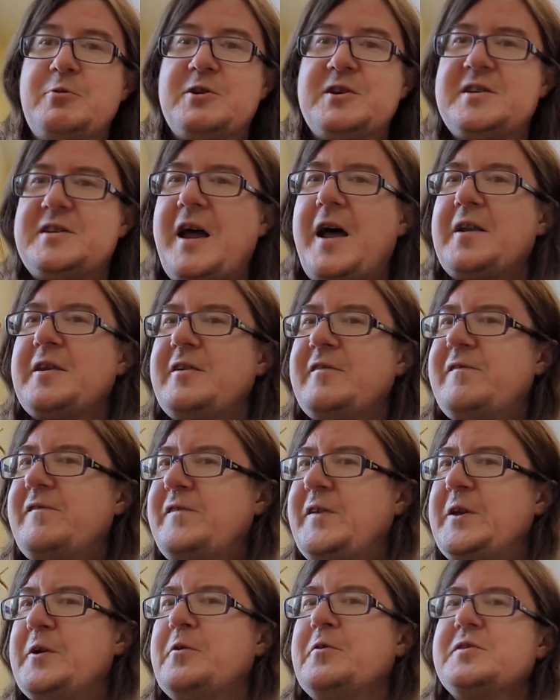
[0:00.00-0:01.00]
stand in
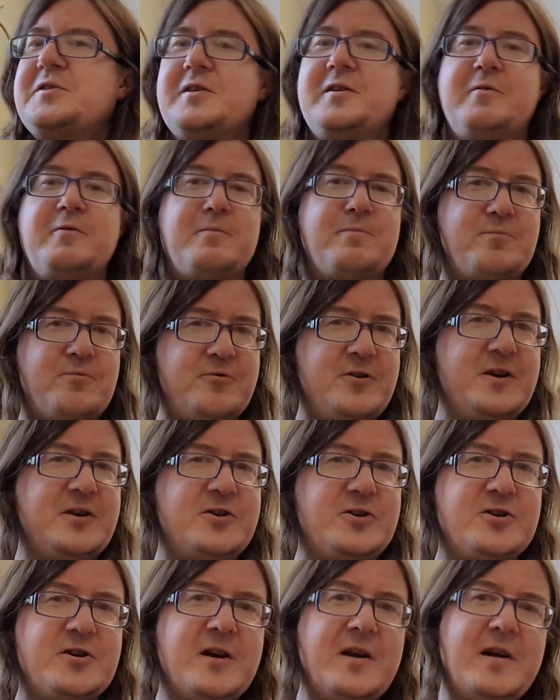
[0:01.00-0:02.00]
fields and he would
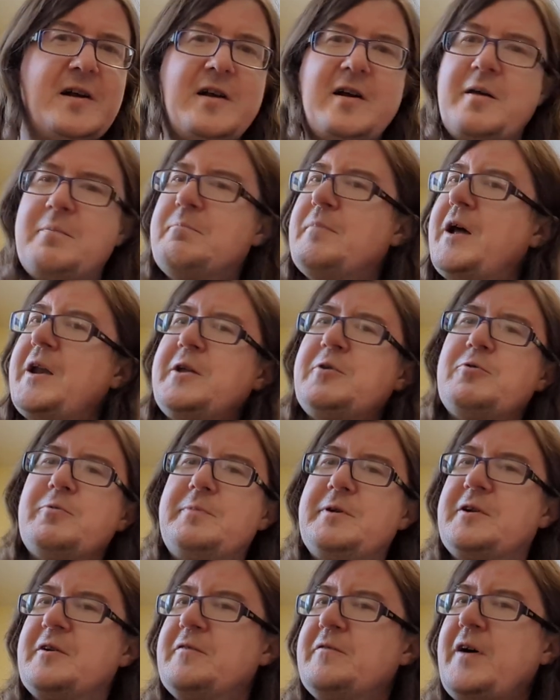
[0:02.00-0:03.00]
preach, and many would
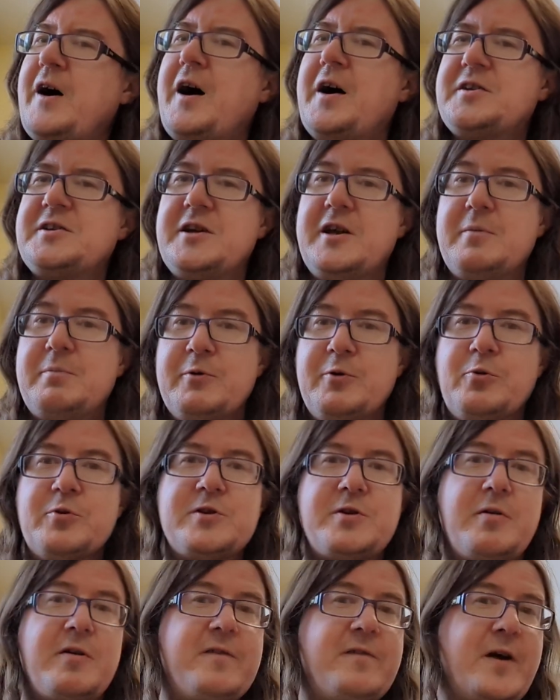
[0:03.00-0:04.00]
be converted. But
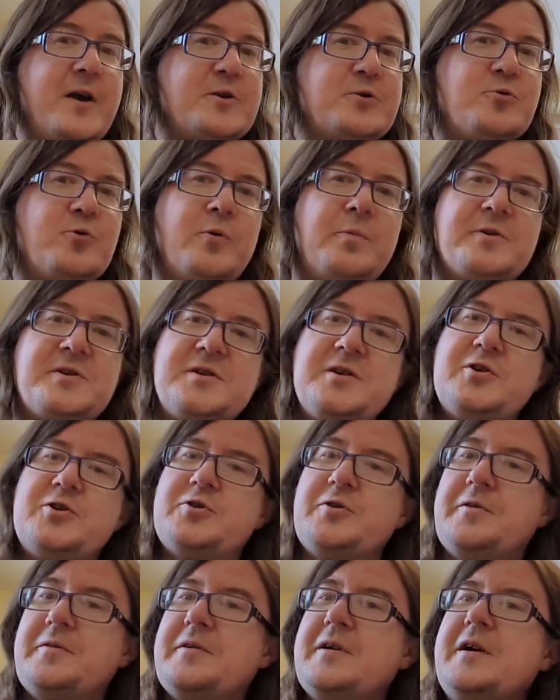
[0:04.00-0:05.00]
also he faced
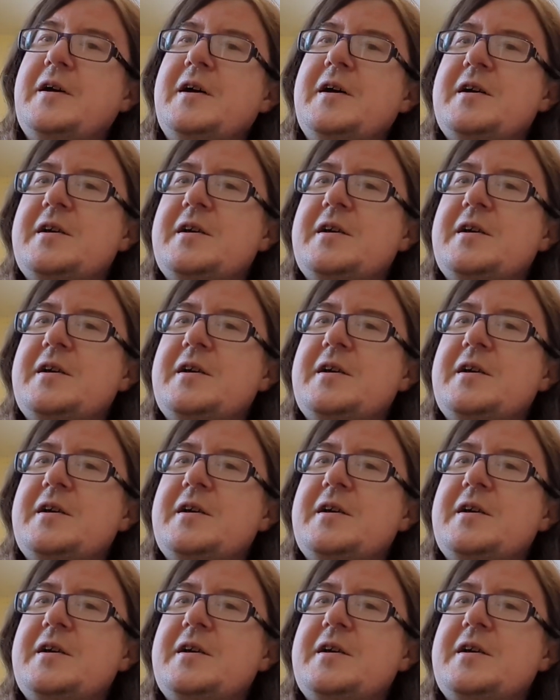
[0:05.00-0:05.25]
opposition.